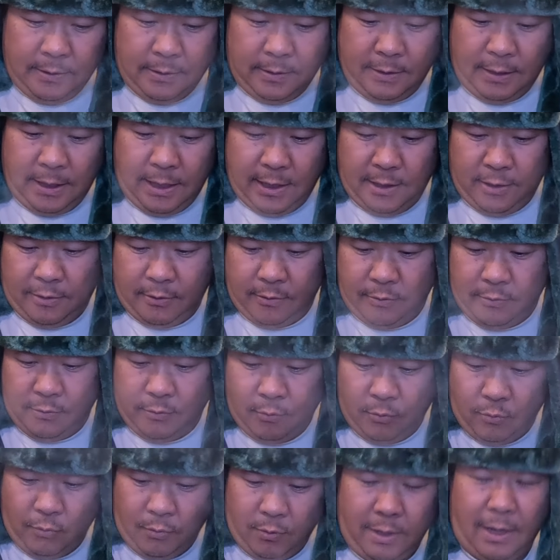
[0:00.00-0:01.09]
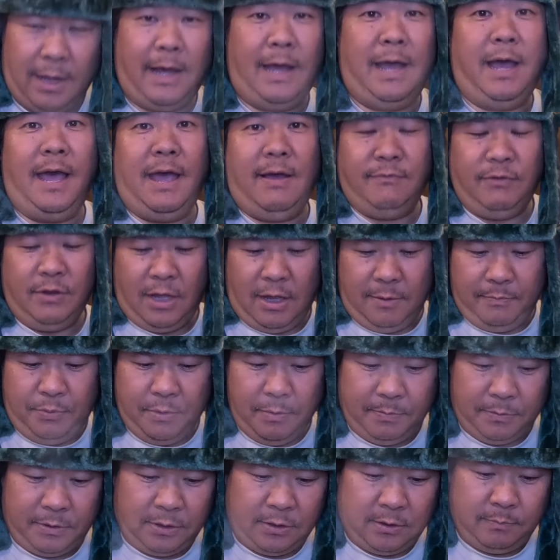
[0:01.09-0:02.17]
Now, I have not
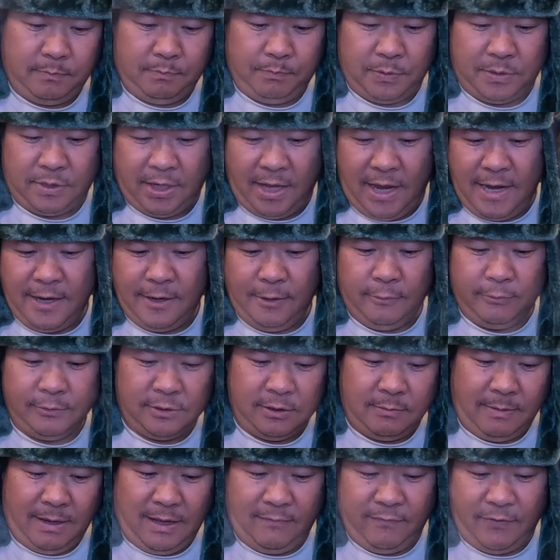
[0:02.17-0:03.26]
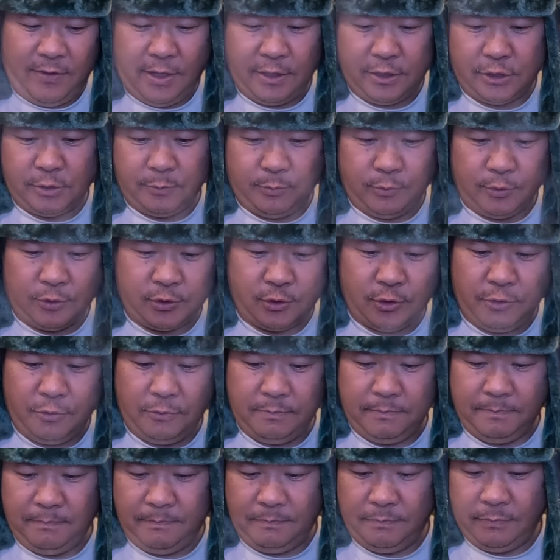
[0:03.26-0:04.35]
put potatoes in my vegetable soup.
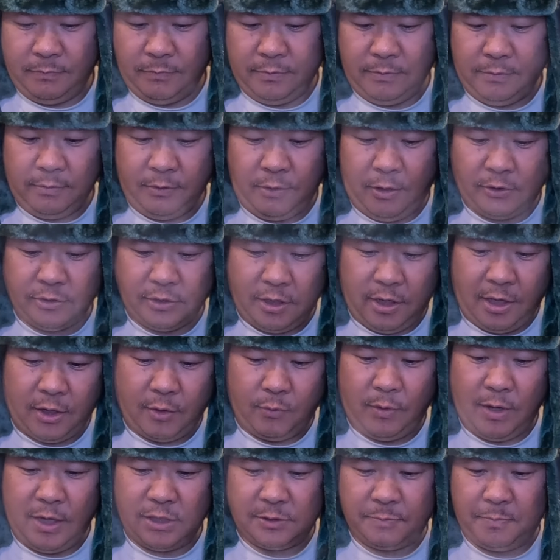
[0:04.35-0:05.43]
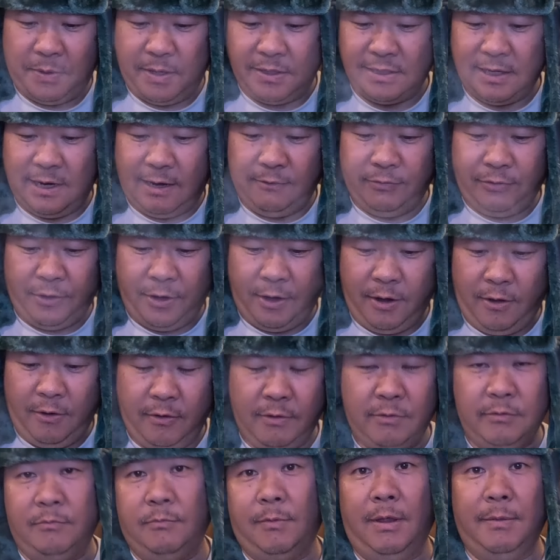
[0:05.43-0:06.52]
There's a lot of recipes out there,
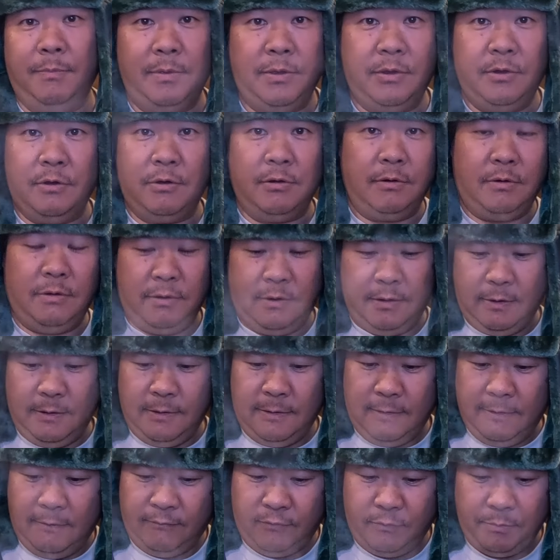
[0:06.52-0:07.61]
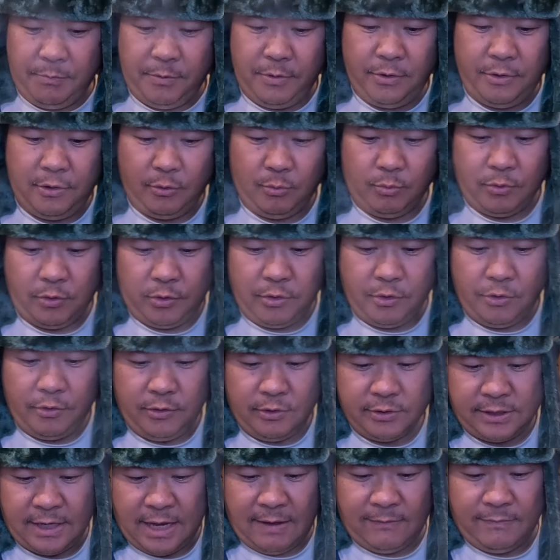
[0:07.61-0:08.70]
and maybe you're familiar with
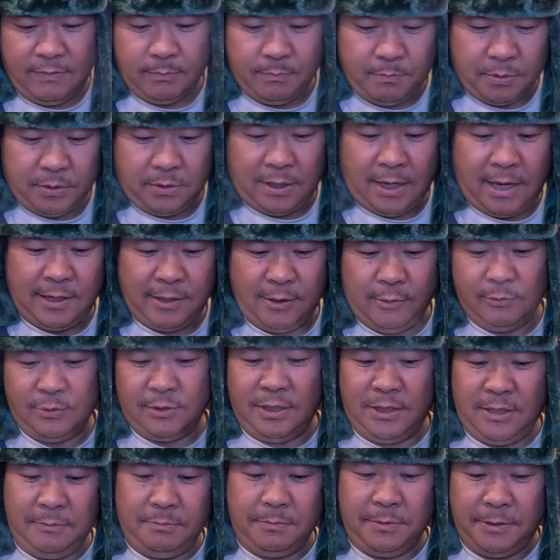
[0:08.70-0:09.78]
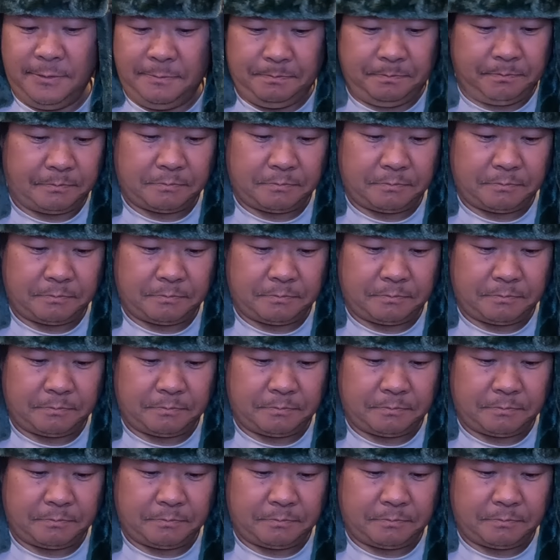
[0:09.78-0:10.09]
yours having potatoes in it, but